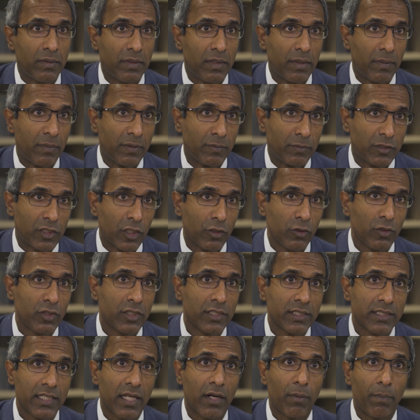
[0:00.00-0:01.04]
the
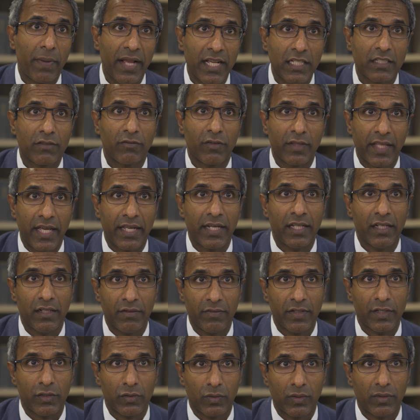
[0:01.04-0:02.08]
solutions that are best for that
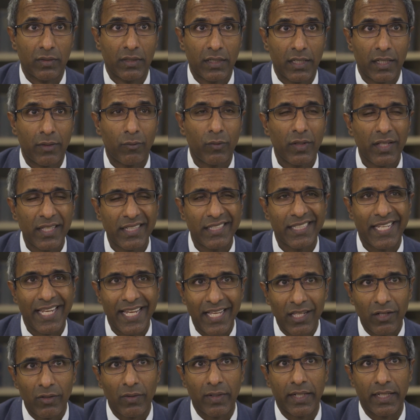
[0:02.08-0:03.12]
individual and really
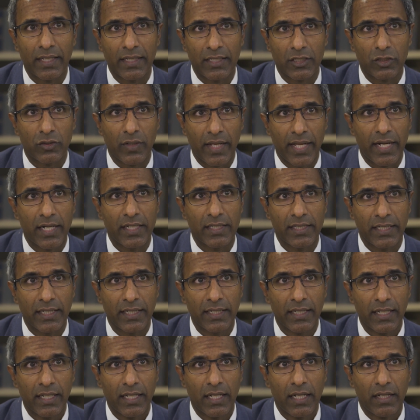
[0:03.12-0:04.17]
tailoring the
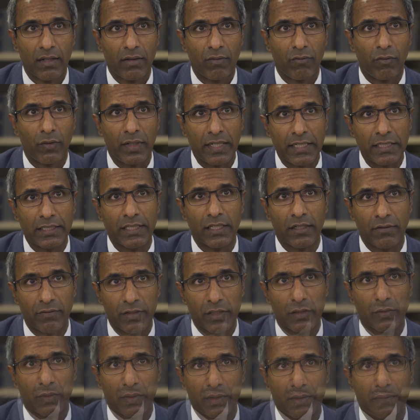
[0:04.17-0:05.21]
strategy for each
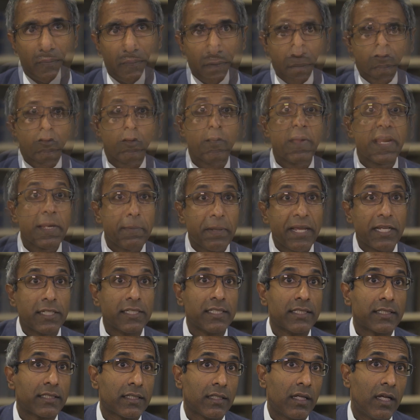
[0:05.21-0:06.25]
individual. For many
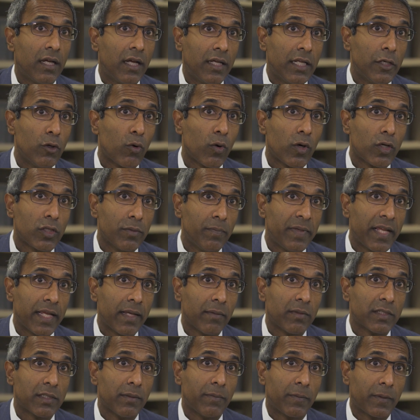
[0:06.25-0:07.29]
patients, uh, in order to be
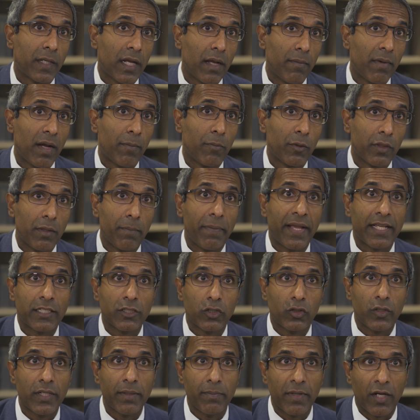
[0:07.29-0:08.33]
able to come up with the
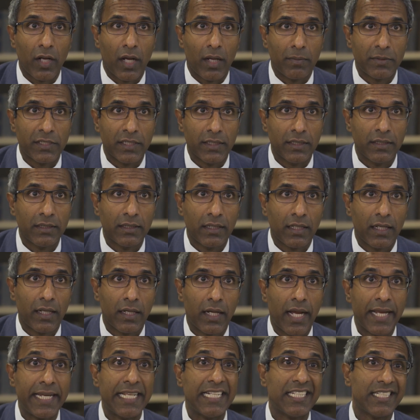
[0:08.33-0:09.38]
best treatment option,
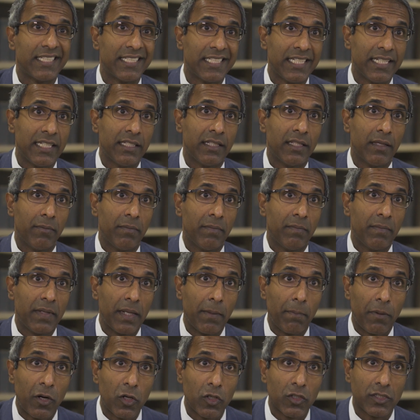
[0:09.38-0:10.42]
I need to see them
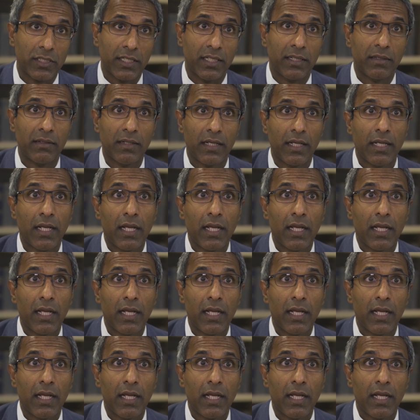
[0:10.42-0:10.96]
in person